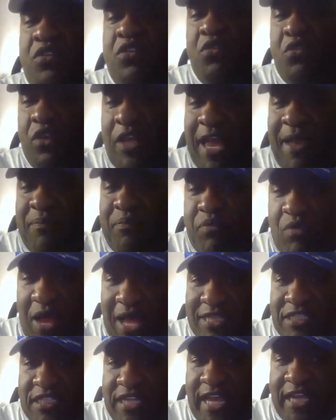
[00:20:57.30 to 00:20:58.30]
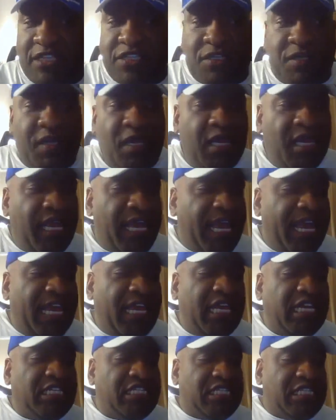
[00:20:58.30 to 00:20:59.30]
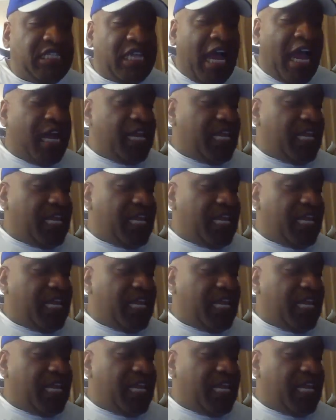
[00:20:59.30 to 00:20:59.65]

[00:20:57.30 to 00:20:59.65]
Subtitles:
through that process. It is not